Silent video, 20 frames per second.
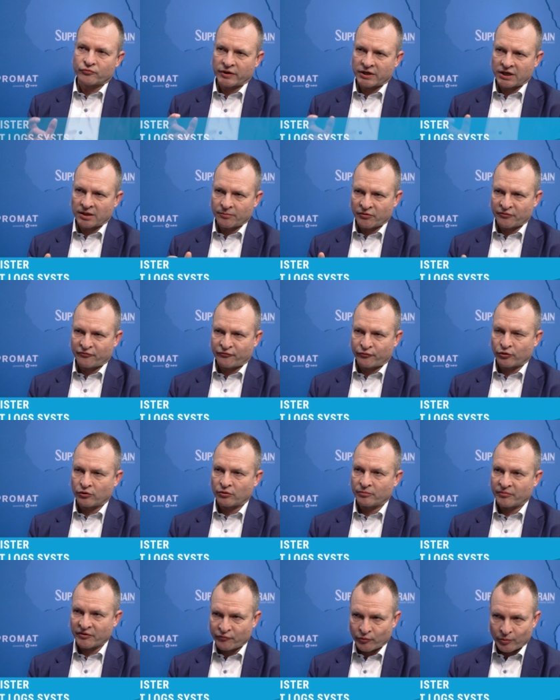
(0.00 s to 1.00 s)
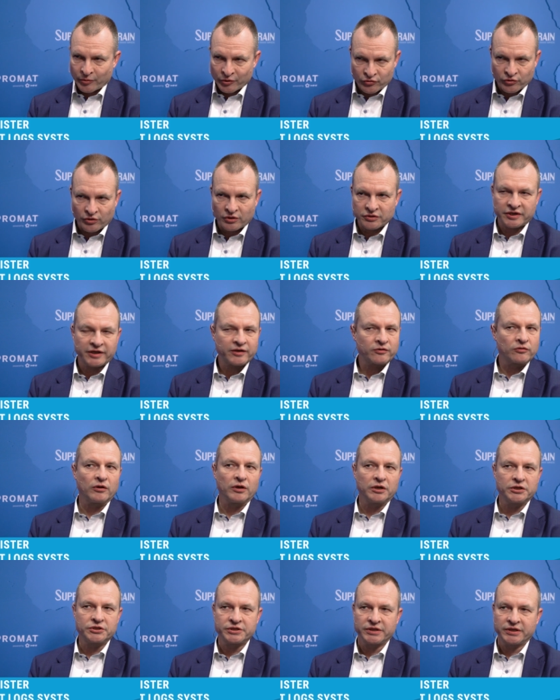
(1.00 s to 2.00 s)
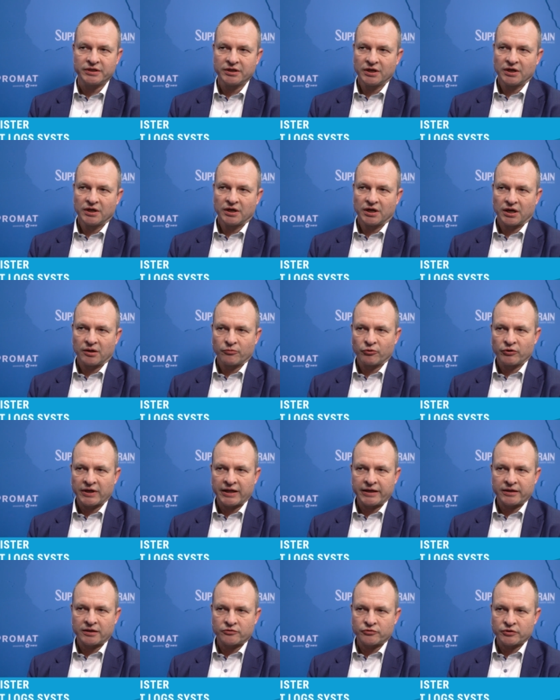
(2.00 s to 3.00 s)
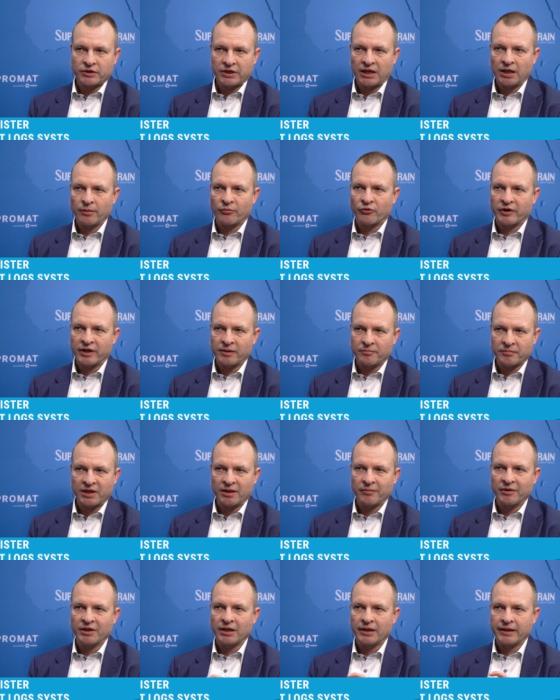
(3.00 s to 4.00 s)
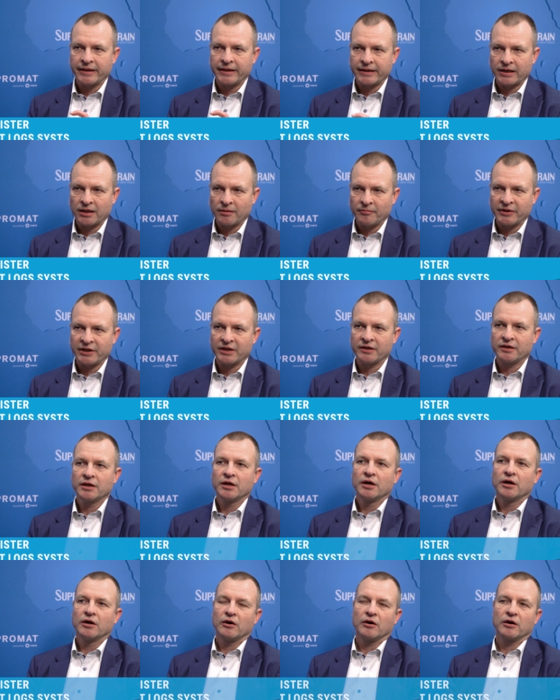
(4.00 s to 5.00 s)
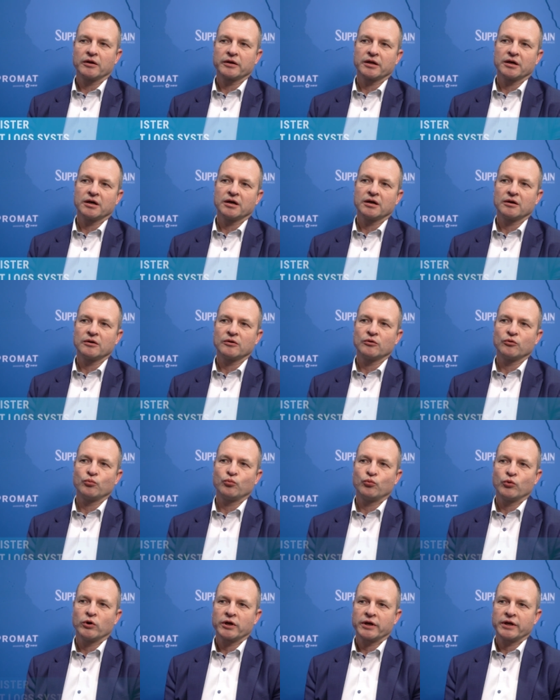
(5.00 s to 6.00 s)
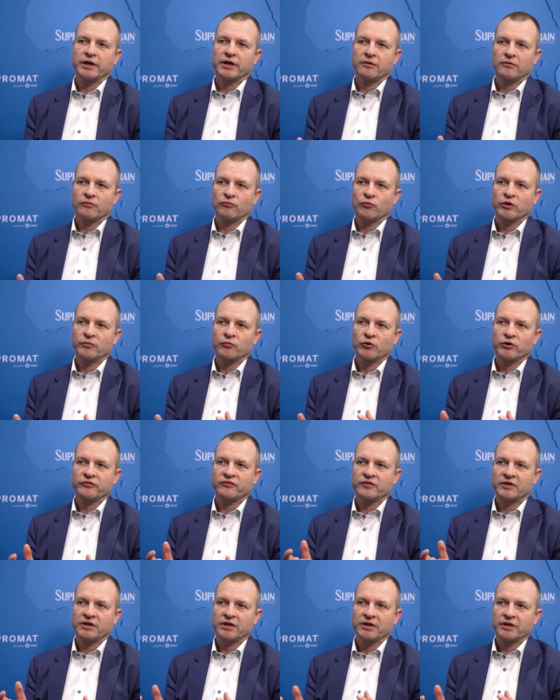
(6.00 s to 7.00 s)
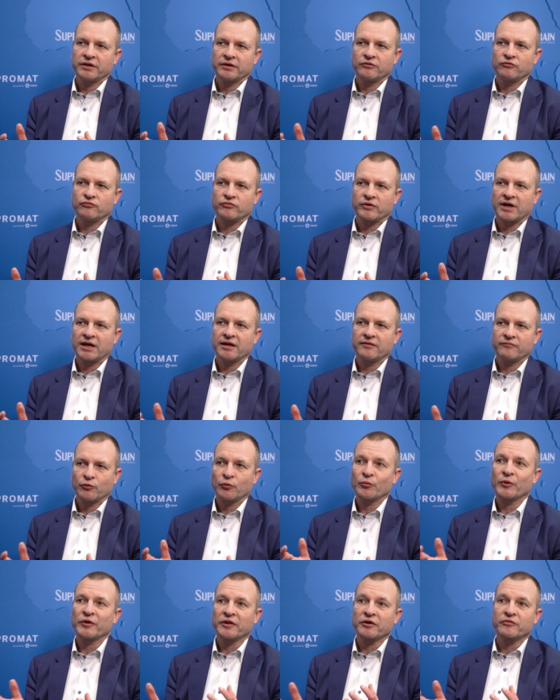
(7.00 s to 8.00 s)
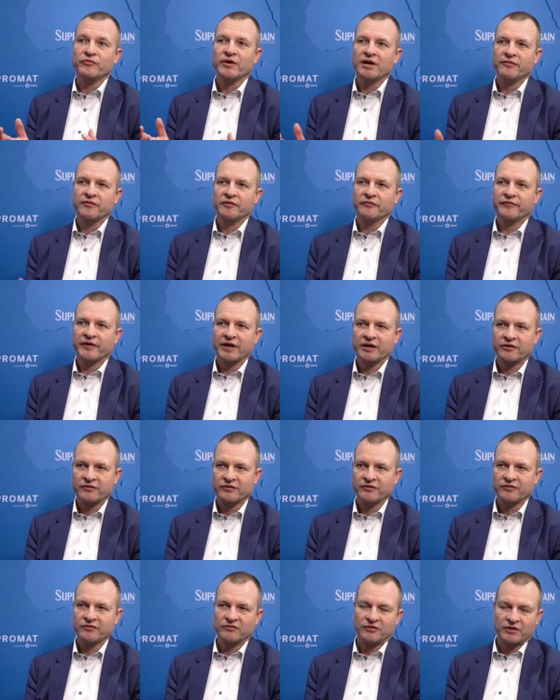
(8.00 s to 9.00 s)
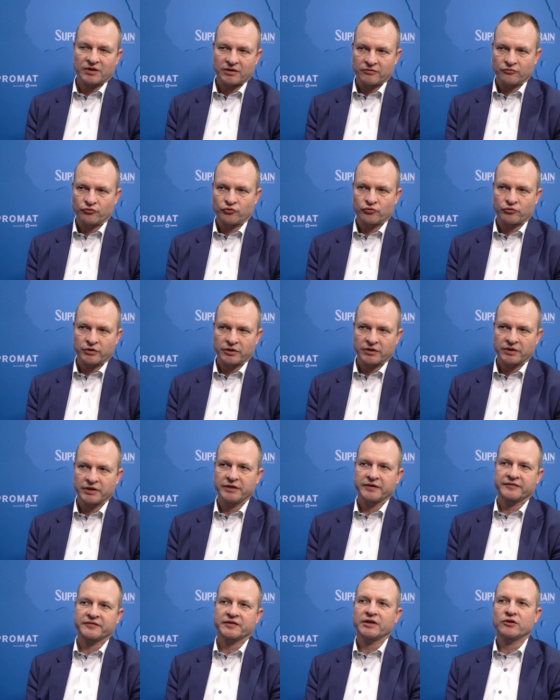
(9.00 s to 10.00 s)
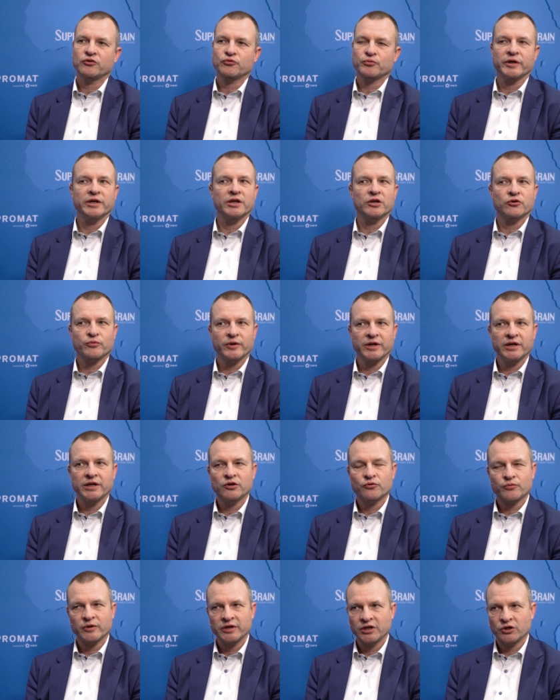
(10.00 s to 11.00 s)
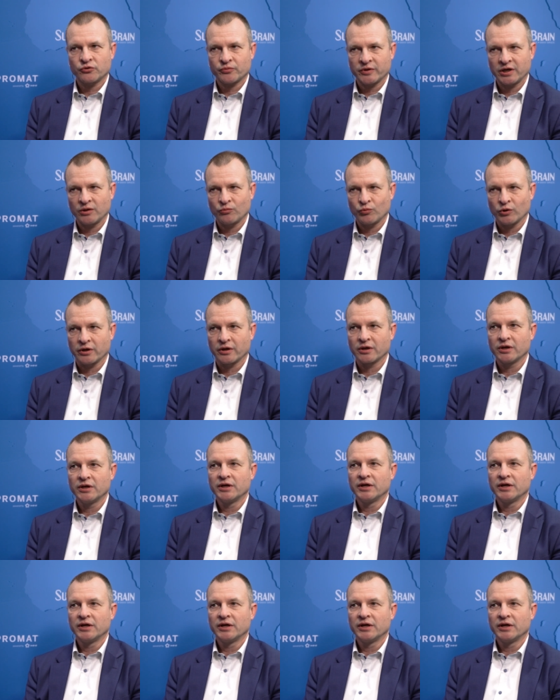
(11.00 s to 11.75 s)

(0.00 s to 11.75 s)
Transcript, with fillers: quickly before, before we talk technology, I would like to elaborate maybe a little bit on uh, what, what was the drive, what were the driving factors during the, say, twenty twenty, twenty twenty-one.